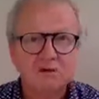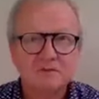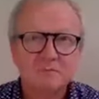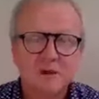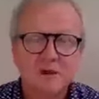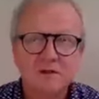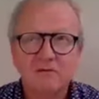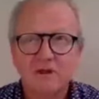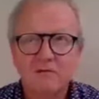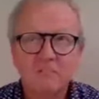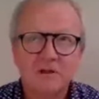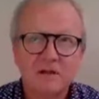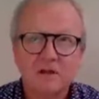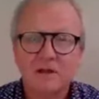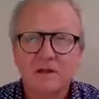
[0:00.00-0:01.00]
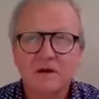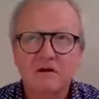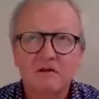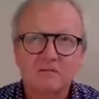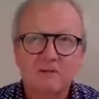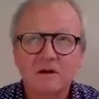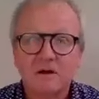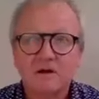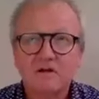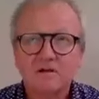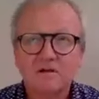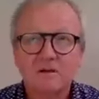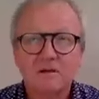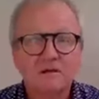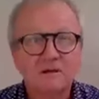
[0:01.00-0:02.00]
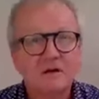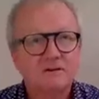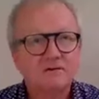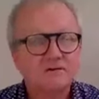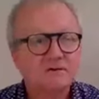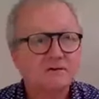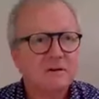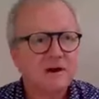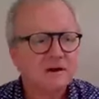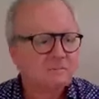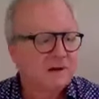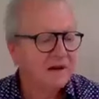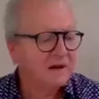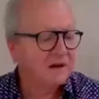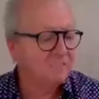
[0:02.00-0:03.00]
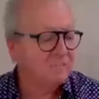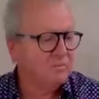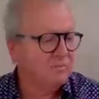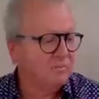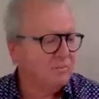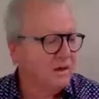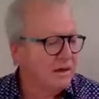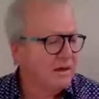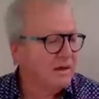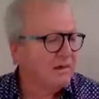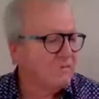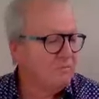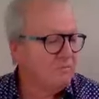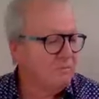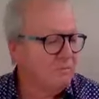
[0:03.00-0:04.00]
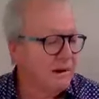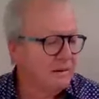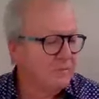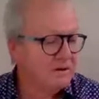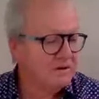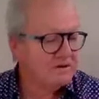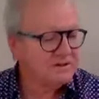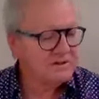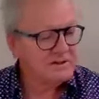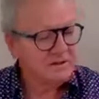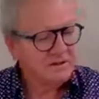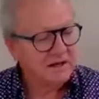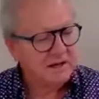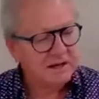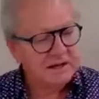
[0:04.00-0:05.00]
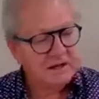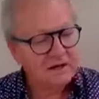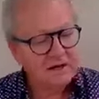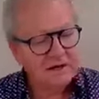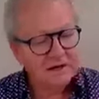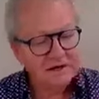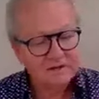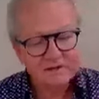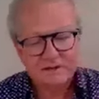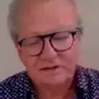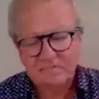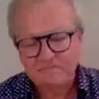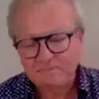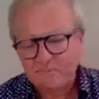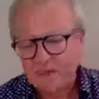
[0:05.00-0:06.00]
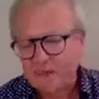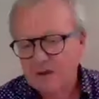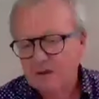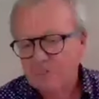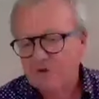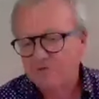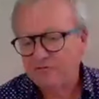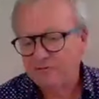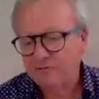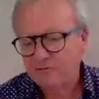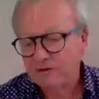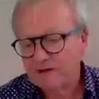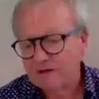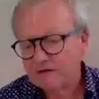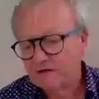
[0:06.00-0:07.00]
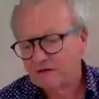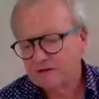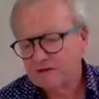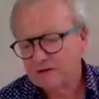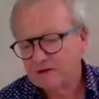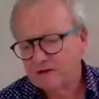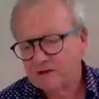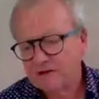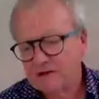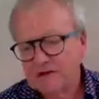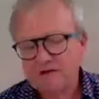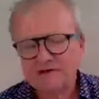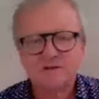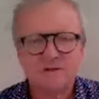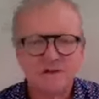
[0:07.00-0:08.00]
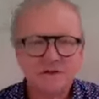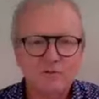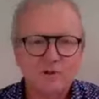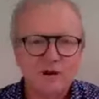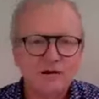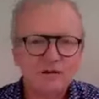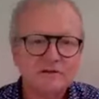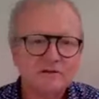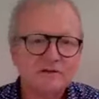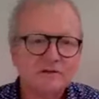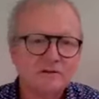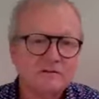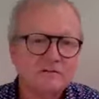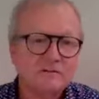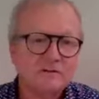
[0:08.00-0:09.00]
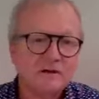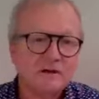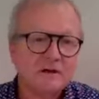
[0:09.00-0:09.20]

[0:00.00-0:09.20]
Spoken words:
Where's my arithmetic now? Yeah, close to 9 million bubbles in a glass before it's a still wine. So